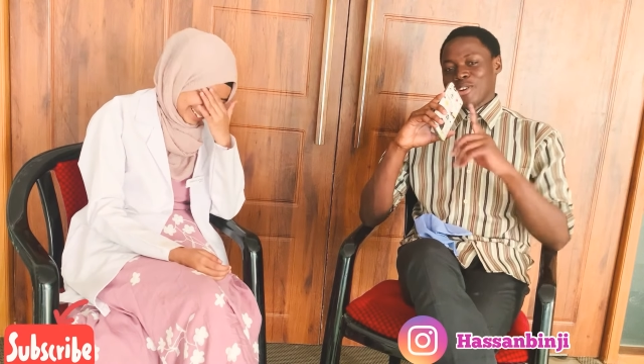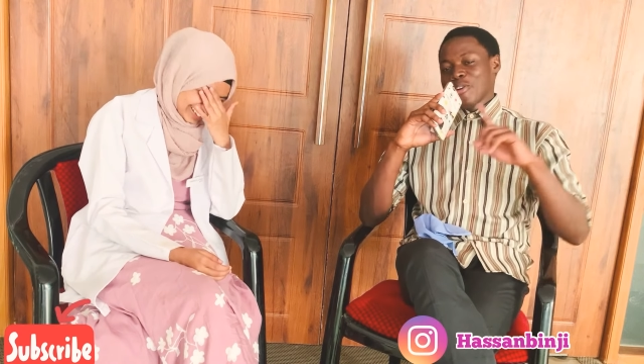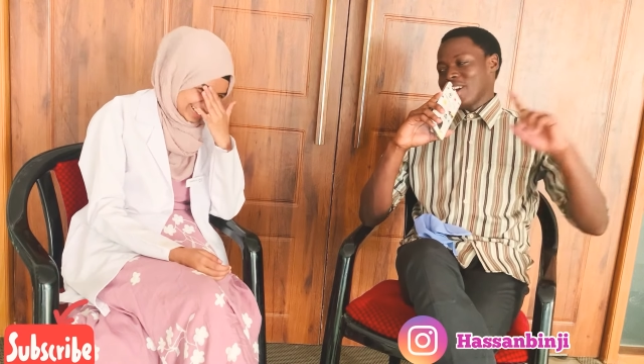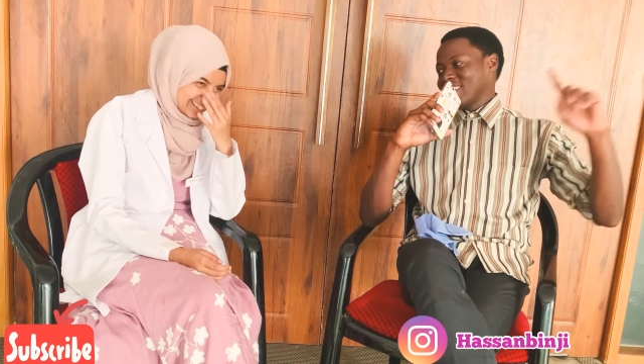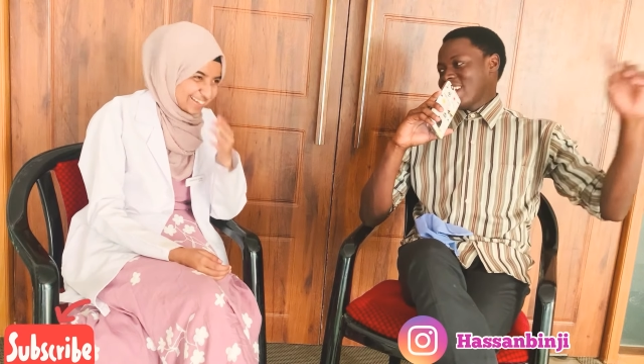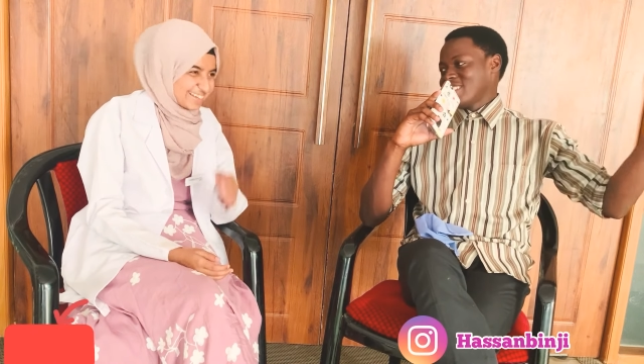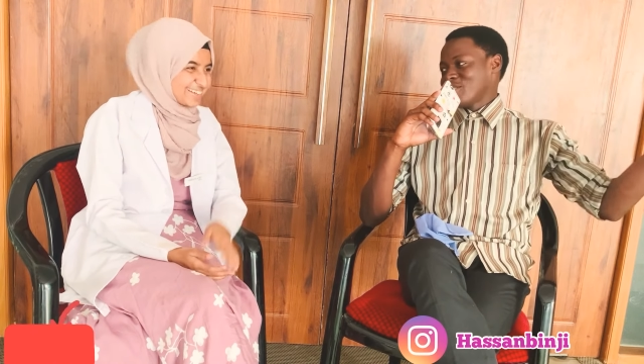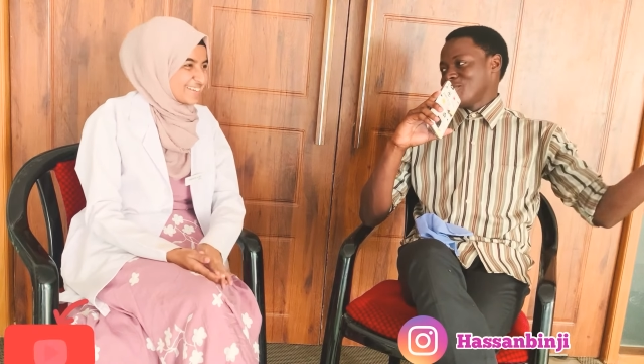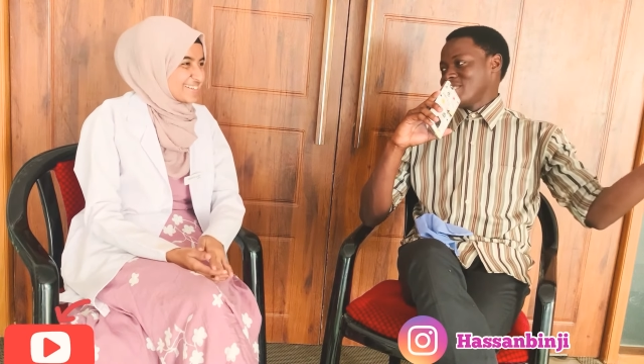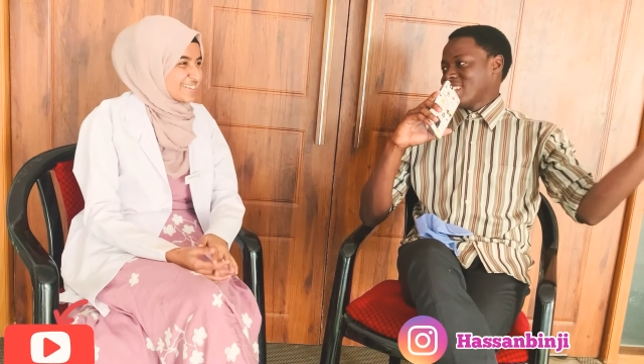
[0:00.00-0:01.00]
and get
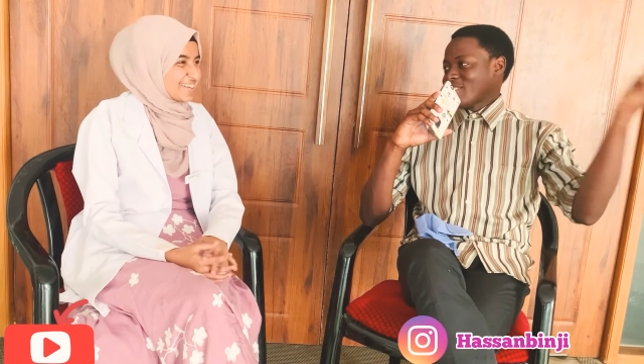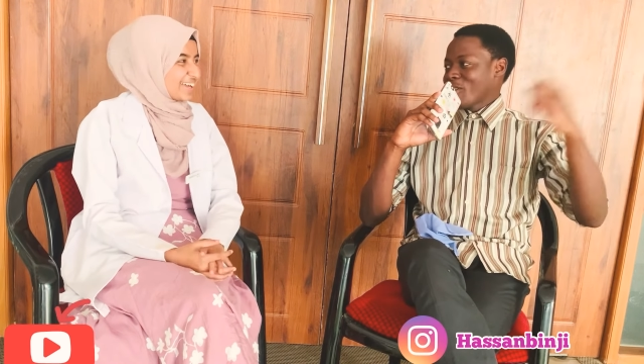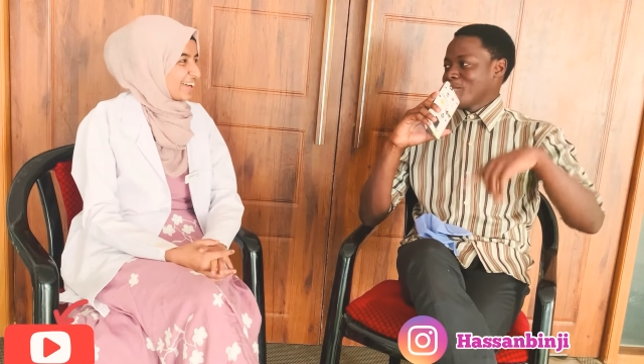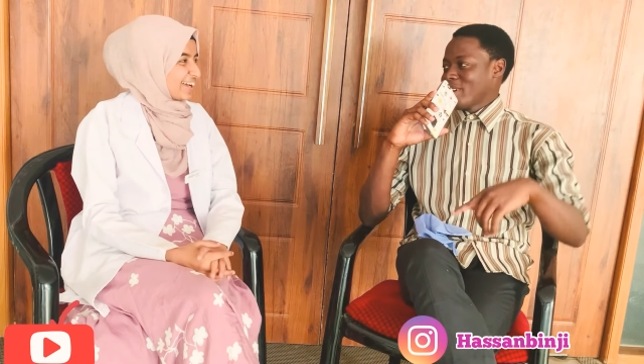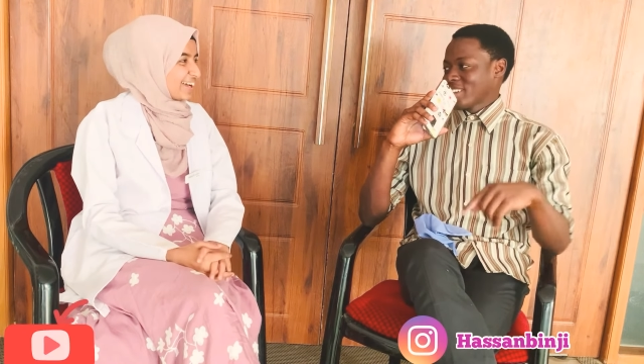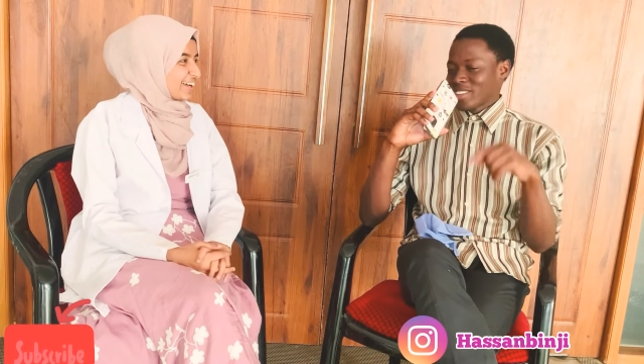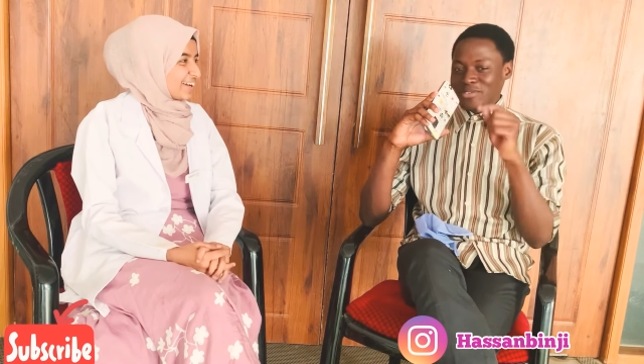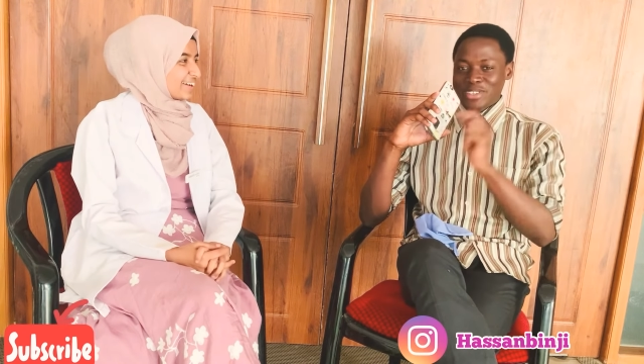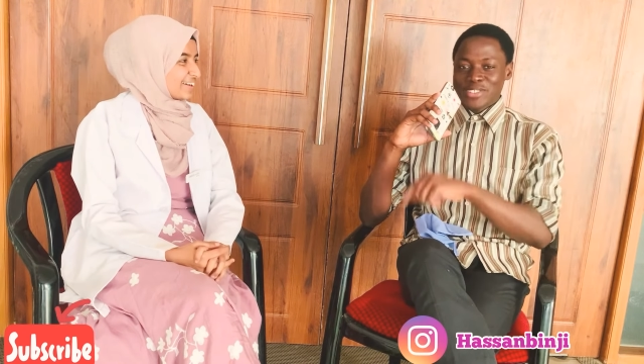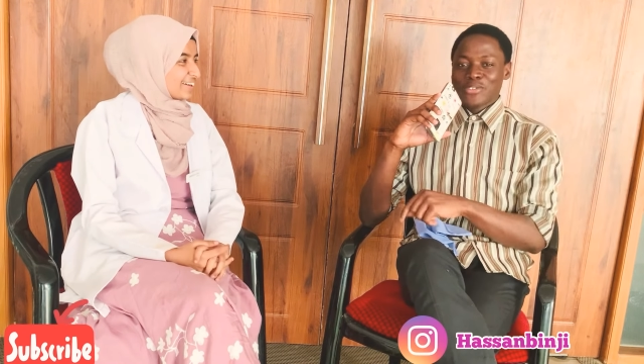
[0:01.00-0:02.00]
something and come back,
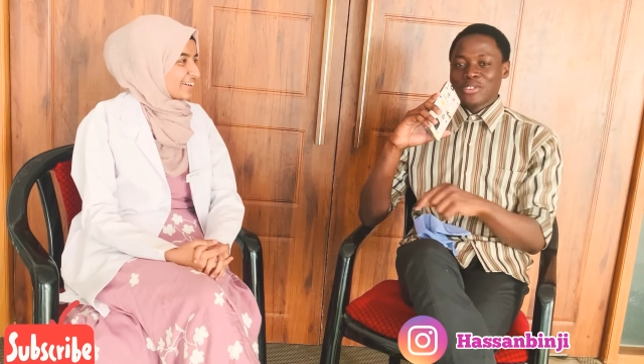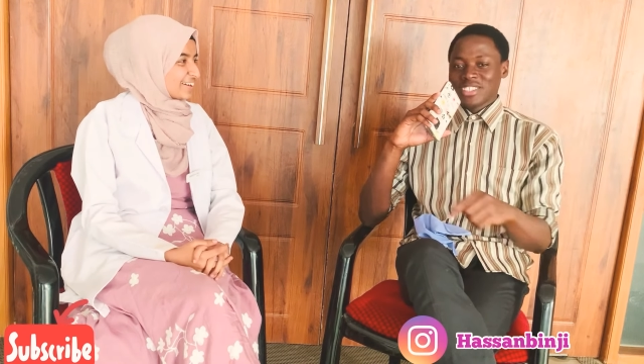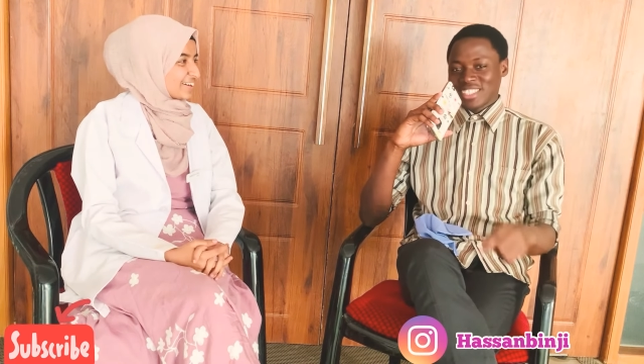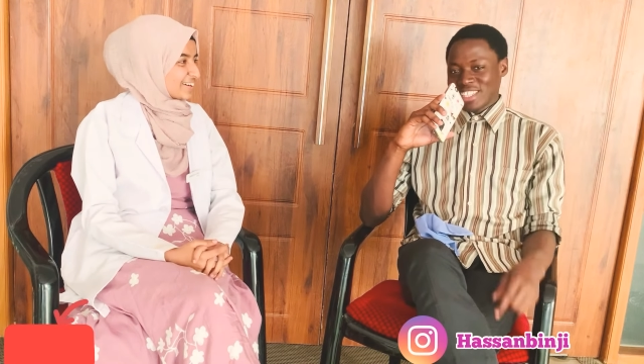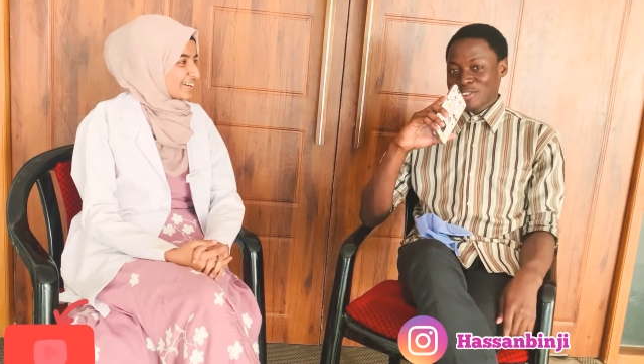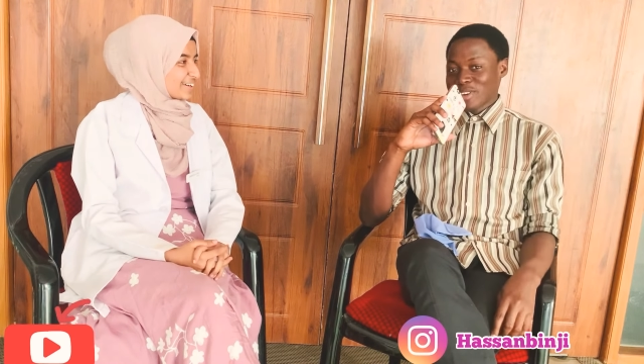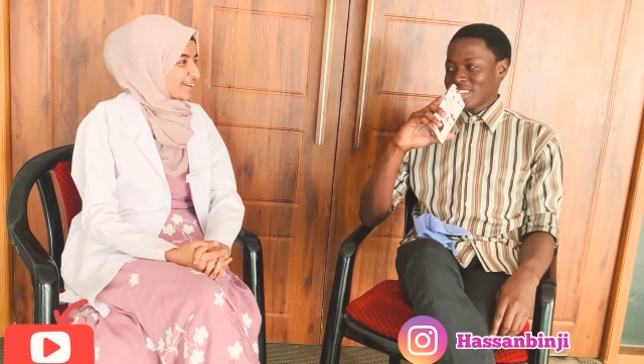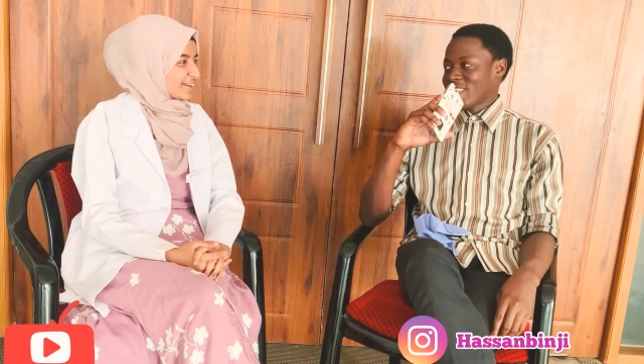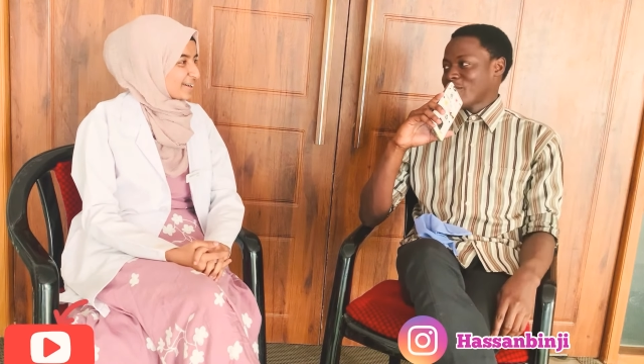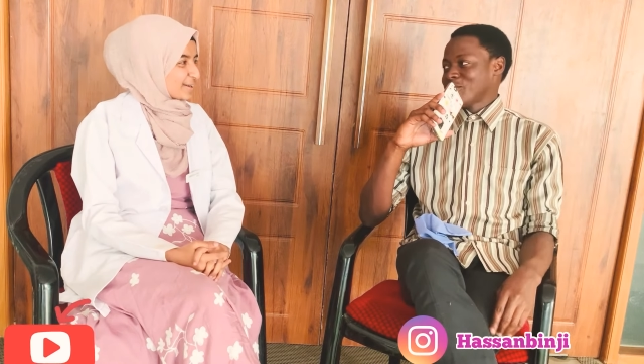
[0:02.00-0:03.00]
this phone is still going
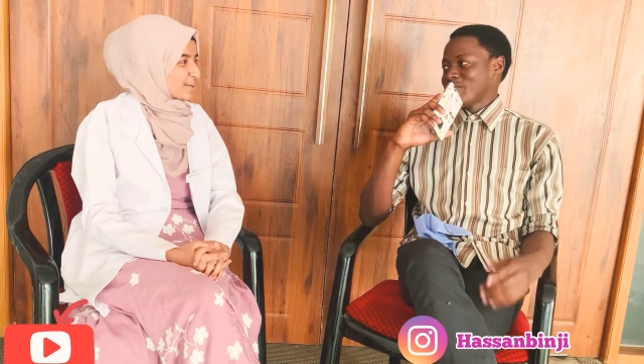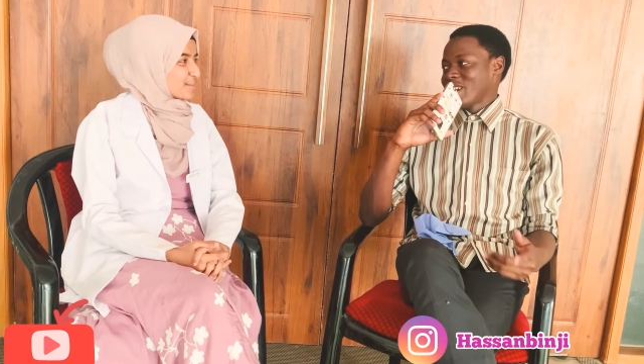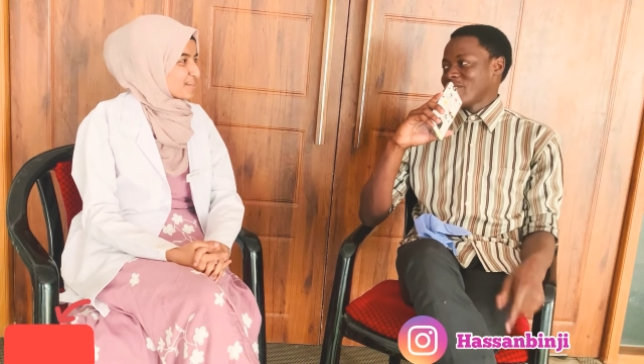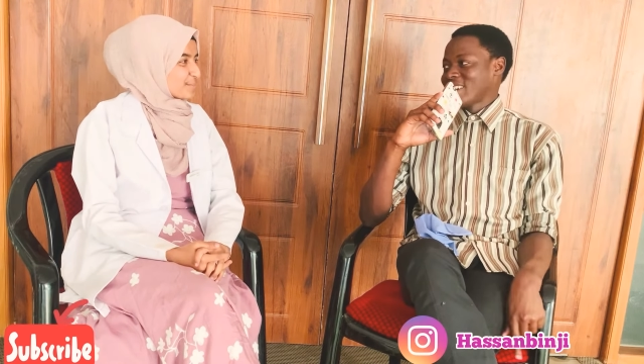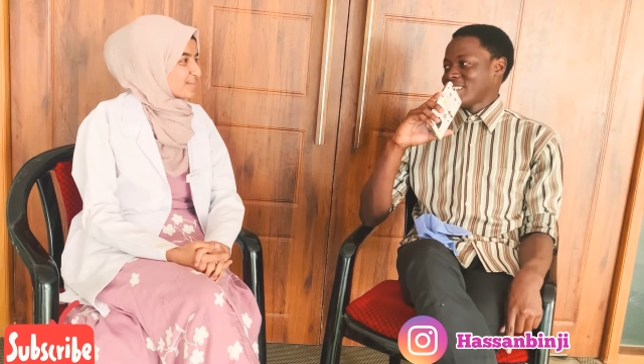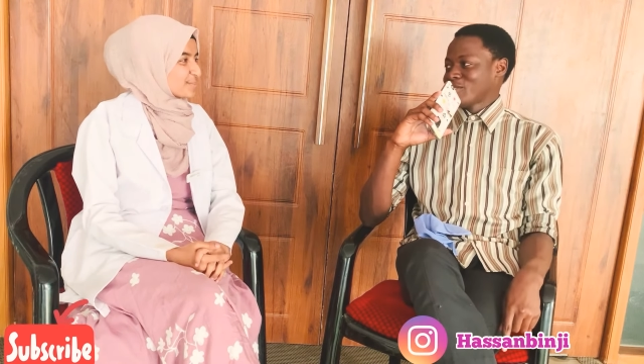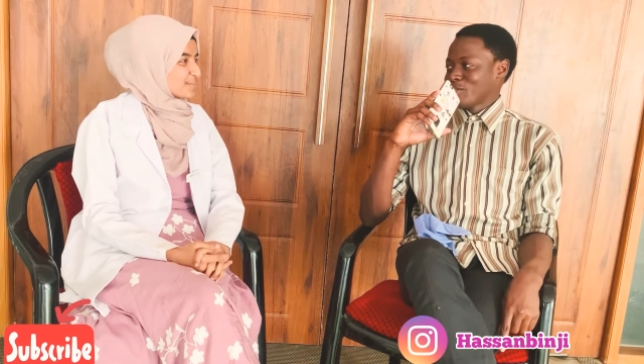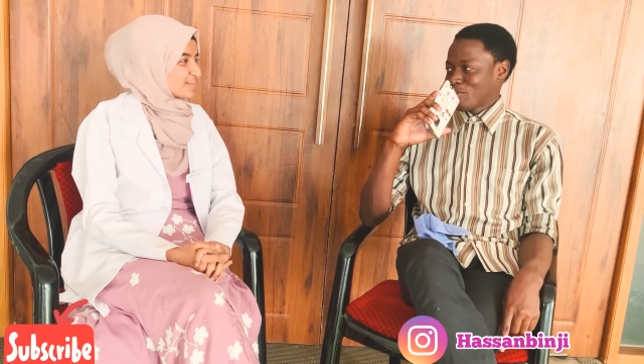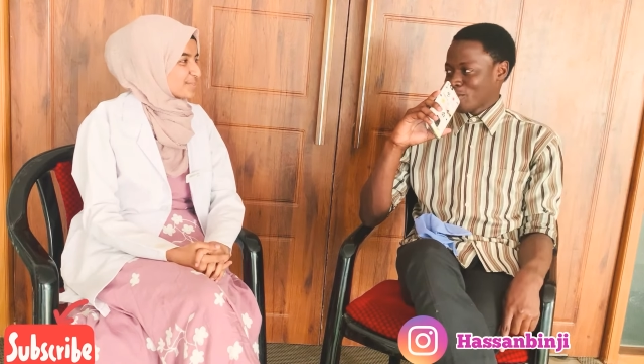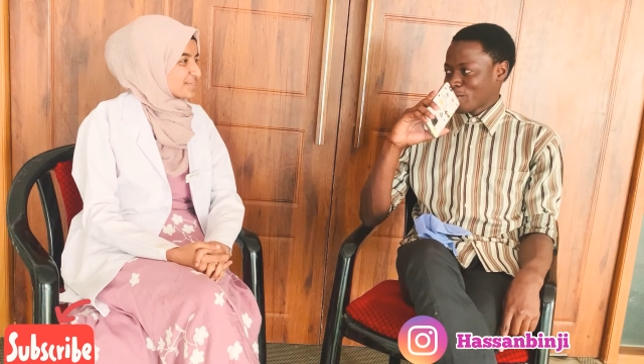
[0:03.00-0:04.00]
down without getting on the
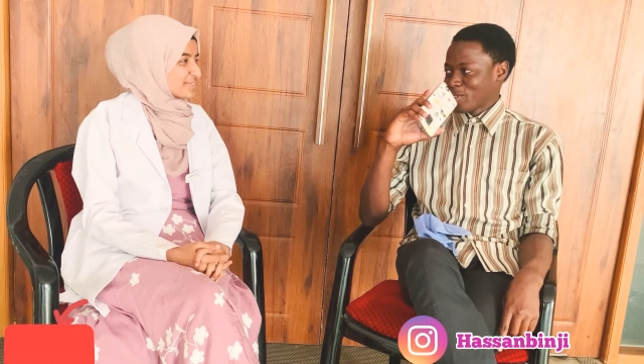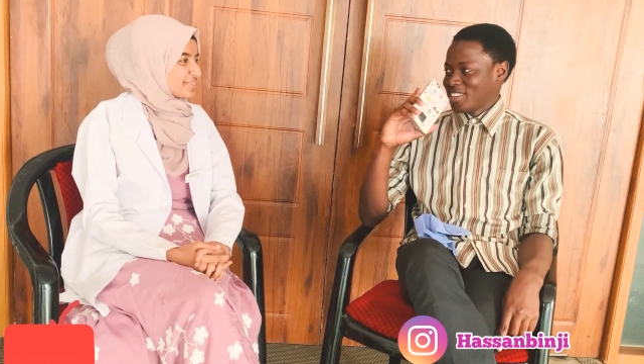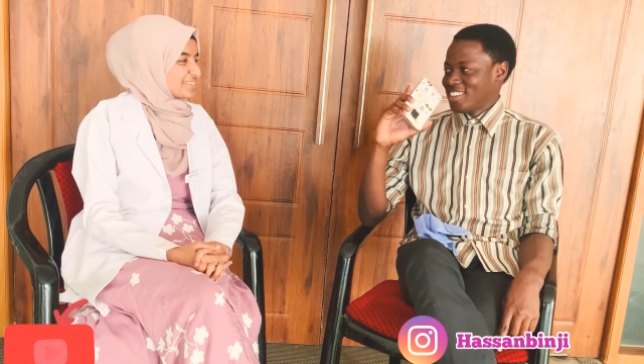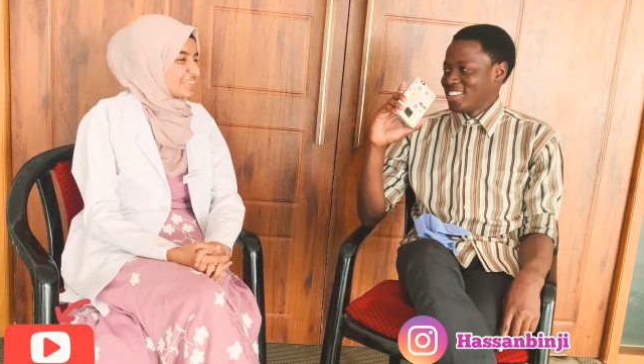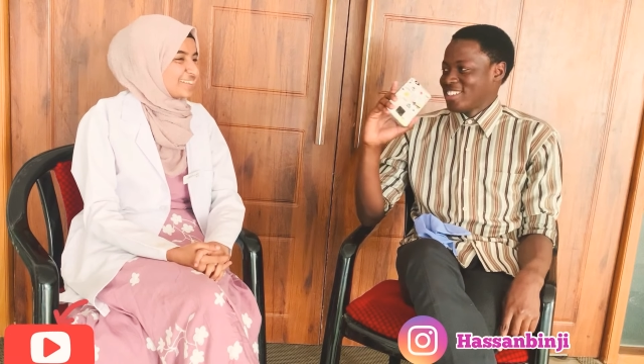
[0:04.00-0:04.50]
floor. So